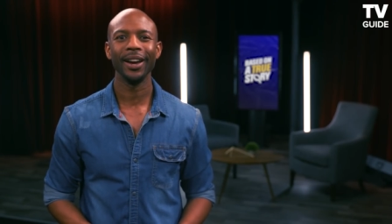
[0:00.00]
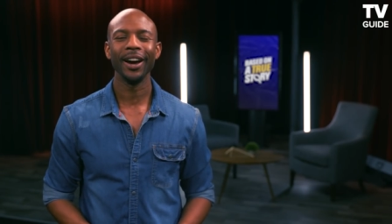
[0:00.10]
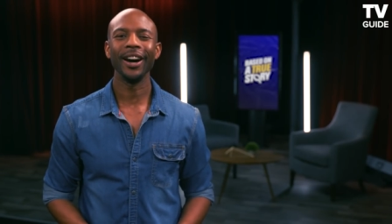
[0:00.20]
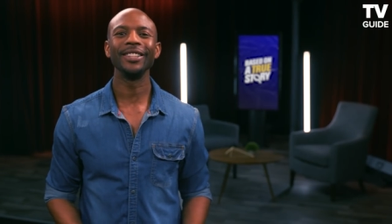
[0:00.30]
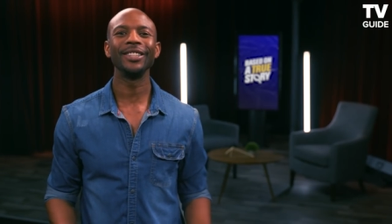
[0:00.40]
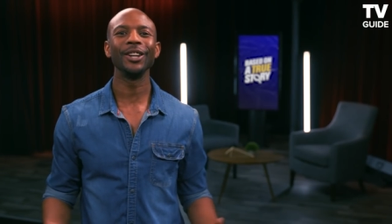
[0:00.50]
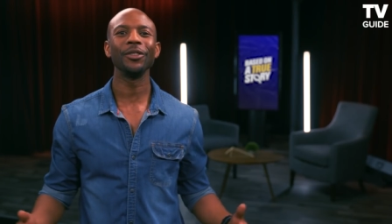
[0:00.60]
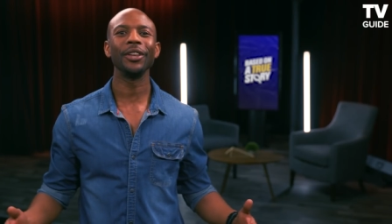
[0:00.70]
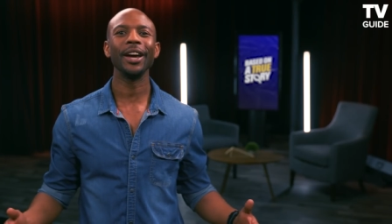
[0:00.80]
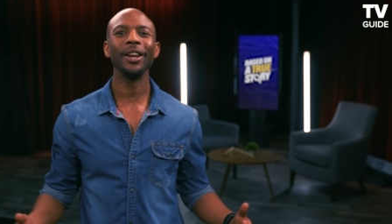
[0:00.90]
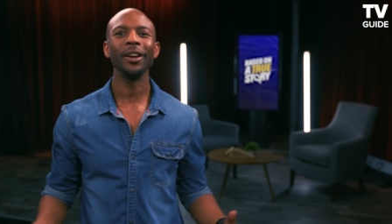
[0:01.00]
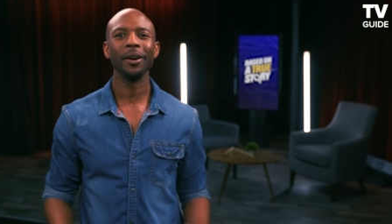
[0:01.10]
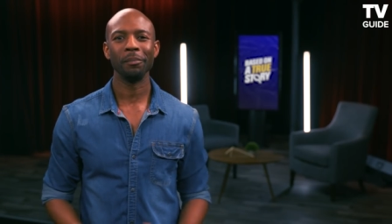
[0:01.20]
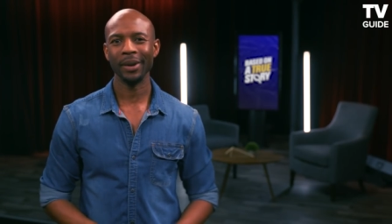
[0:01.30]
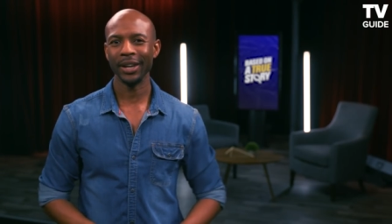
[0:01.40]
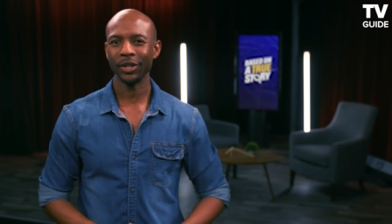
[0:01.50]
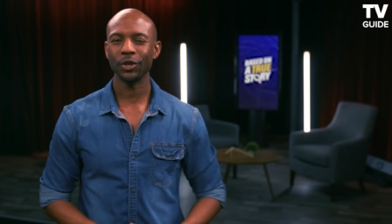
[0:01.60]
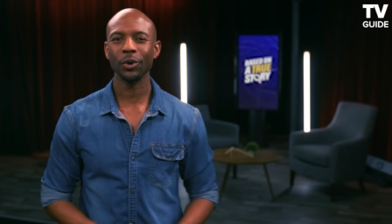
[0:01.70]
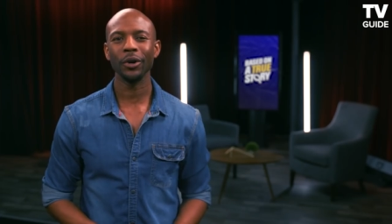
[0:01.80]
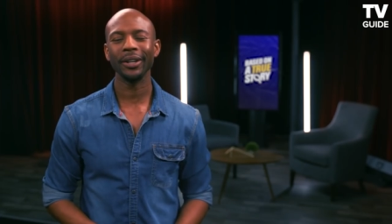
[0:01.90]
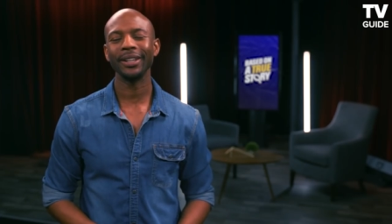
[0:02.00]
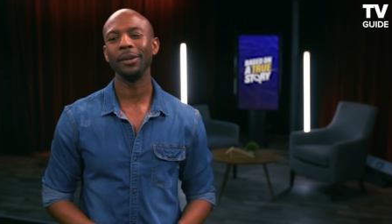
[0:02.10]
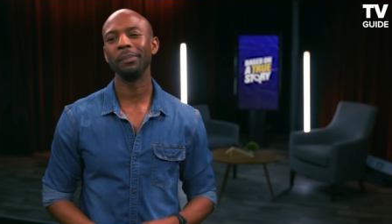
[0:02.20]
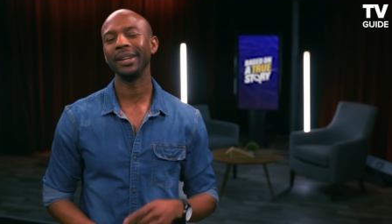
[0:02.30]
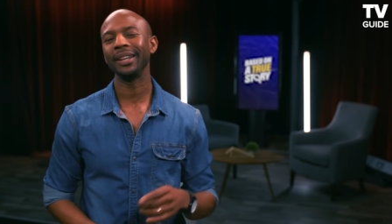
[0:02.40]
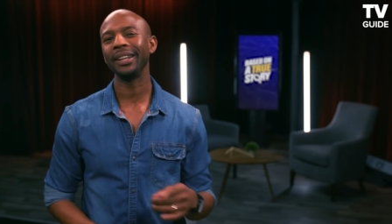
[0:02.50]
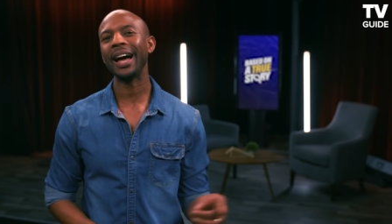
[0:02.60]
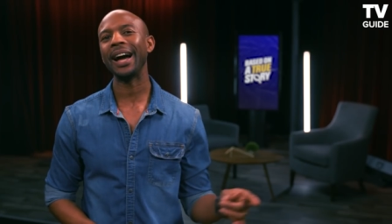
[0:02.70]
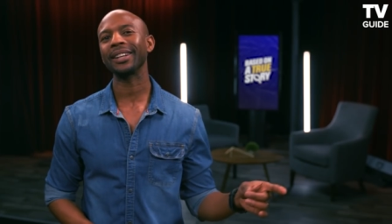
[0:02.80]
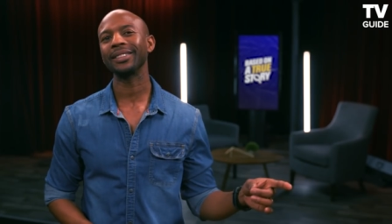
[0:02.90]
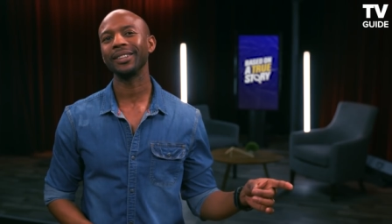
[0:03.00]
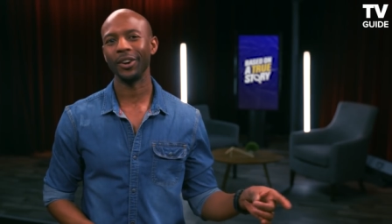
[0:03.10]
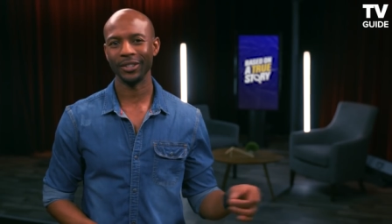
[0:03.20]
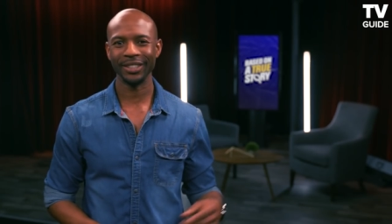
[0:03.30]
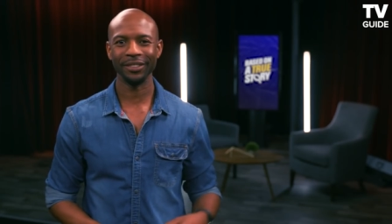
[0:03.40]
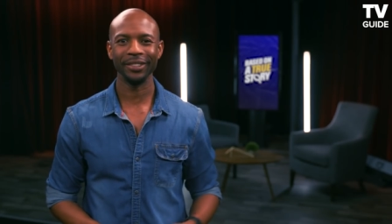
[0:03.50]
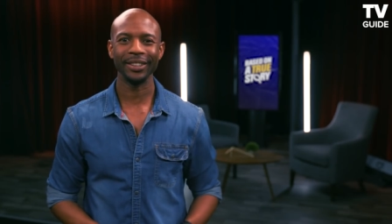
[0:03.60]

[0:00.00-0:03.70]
Until then, make sure to keep it locked on T V